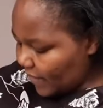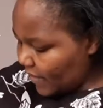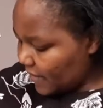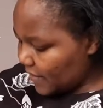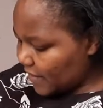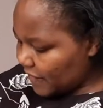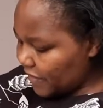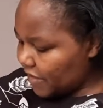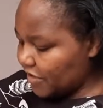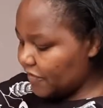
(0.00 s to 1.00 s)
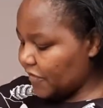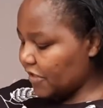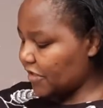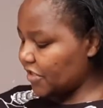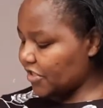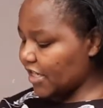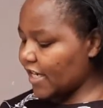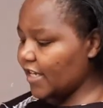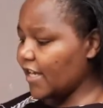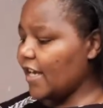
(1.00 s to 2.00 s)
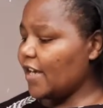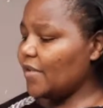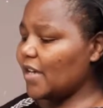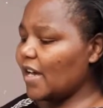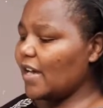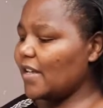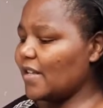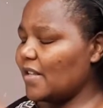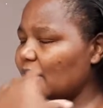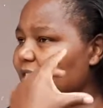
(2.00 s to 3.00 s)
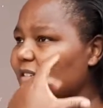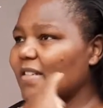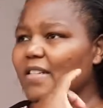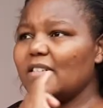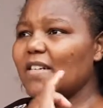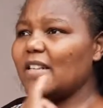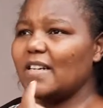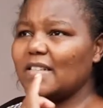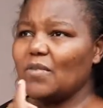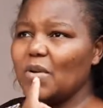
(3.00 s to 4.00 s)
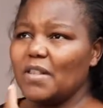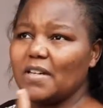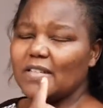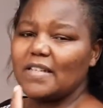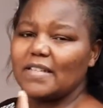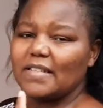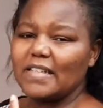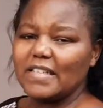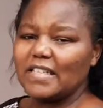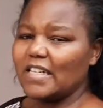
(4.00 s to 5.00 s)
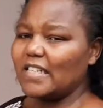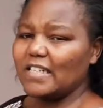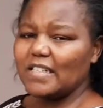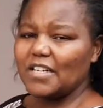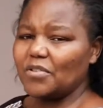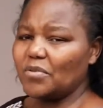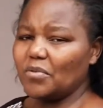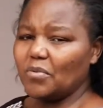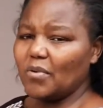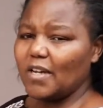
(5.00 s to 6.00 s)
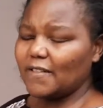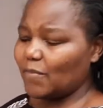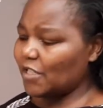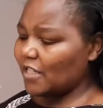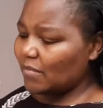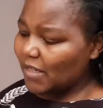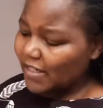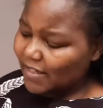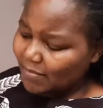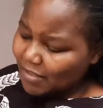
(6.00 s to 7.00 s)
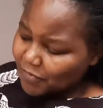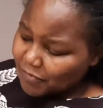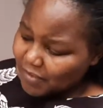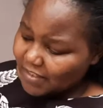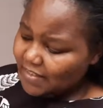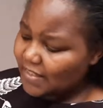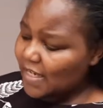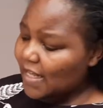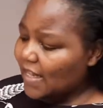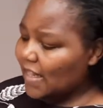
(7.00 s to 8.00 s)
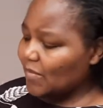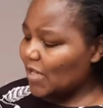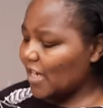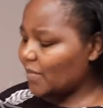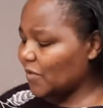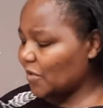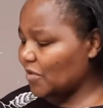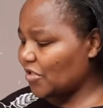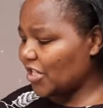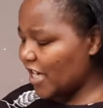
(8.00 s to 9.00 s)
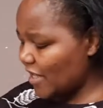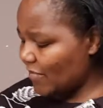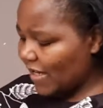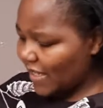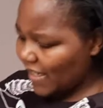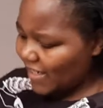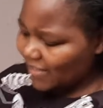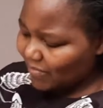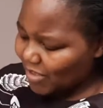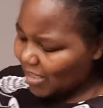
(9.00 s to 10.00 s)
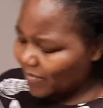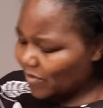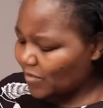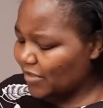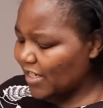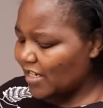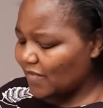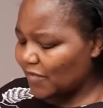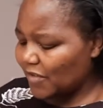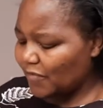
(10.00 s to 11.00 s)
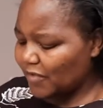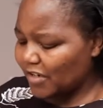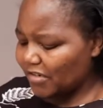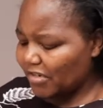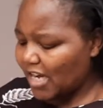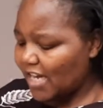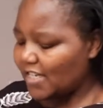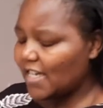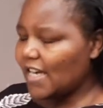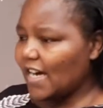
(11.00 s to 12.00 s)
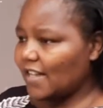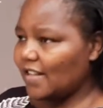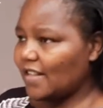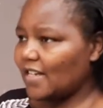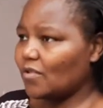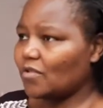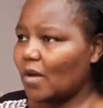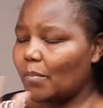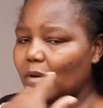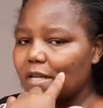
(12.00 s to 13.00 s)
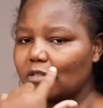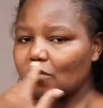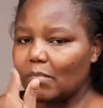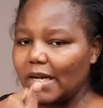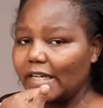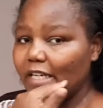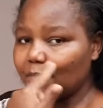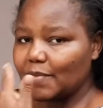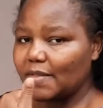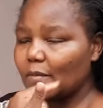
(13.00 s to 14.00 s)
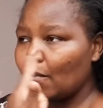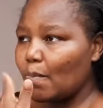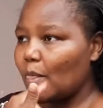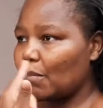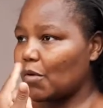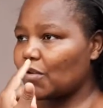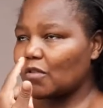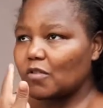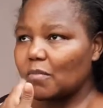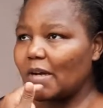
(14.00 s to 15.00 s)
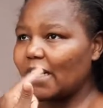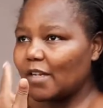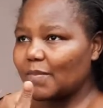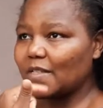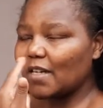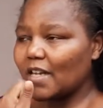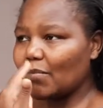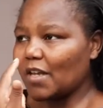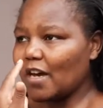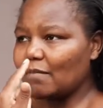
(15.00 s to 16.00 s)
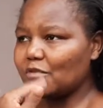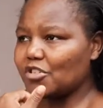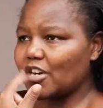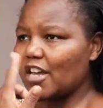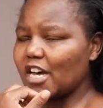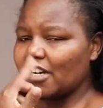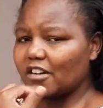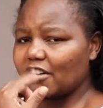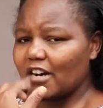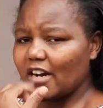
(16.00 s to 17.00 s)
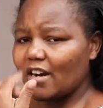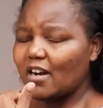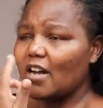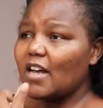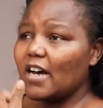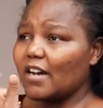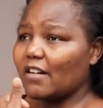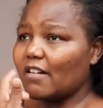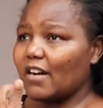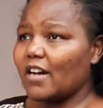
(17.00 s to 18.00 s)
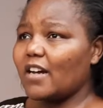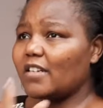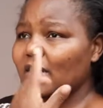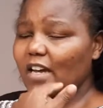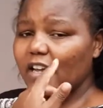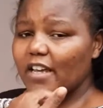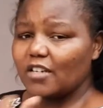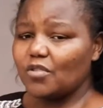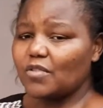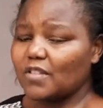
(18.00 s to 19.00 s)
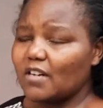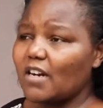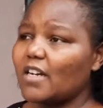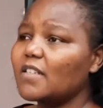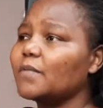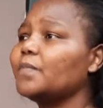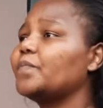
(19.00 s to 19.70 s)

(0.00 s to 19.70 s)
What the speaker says: It's still very, very dry. The skin, there is a way that the skin changes. I don't know why, especially my feet, they become so dry. My hands become so dry and very hard. I think that also applies to my lips, because also my lips become dry and crack, and I get those cracks.